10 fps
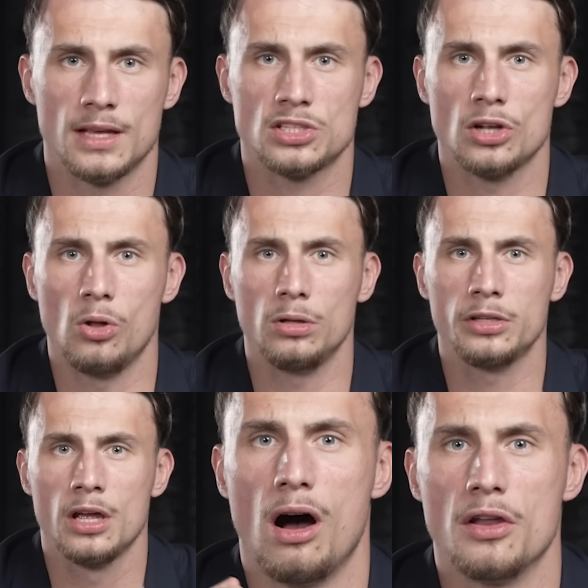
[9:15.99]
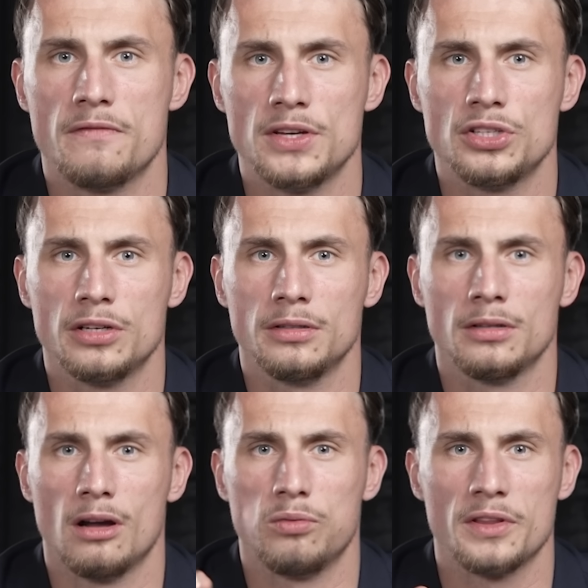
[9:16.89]
They're sold on a vision
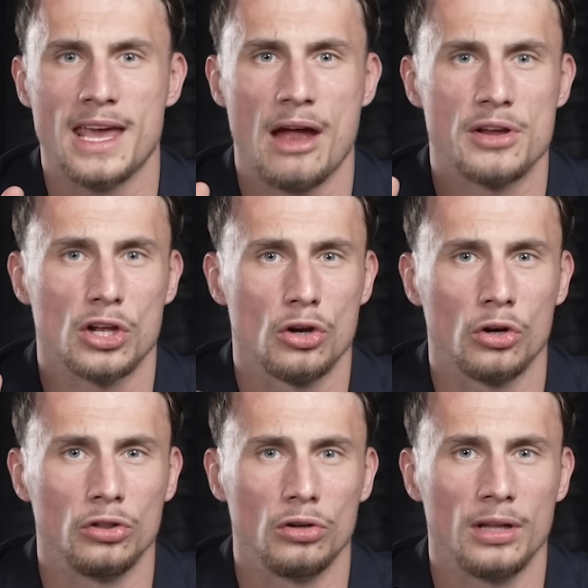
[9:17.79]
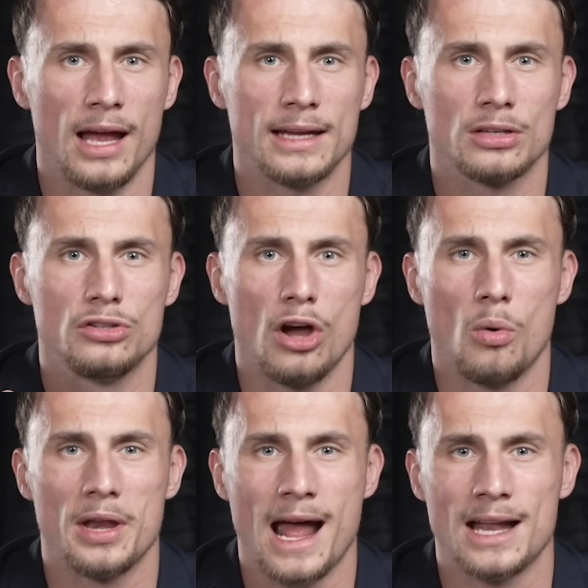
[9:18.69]
of what the area could look like, not
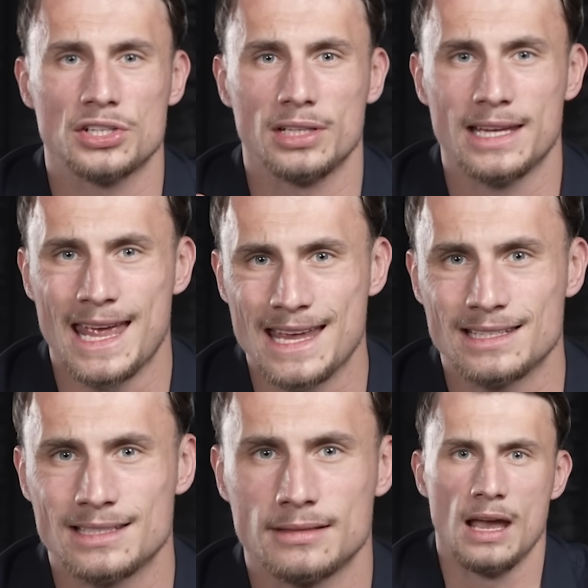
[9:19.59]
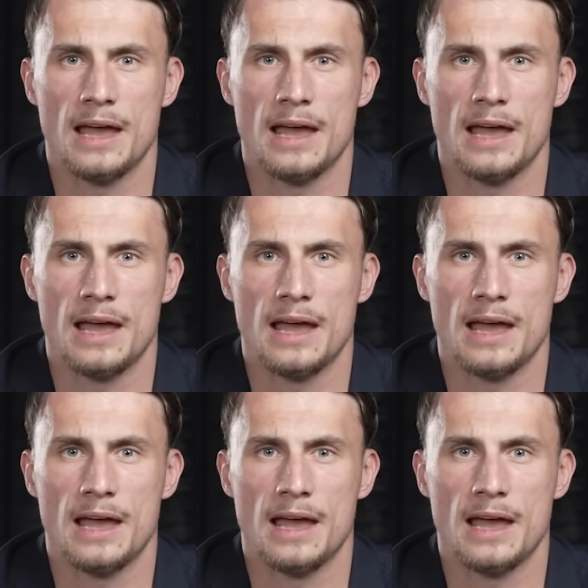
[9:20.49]
what it actually is.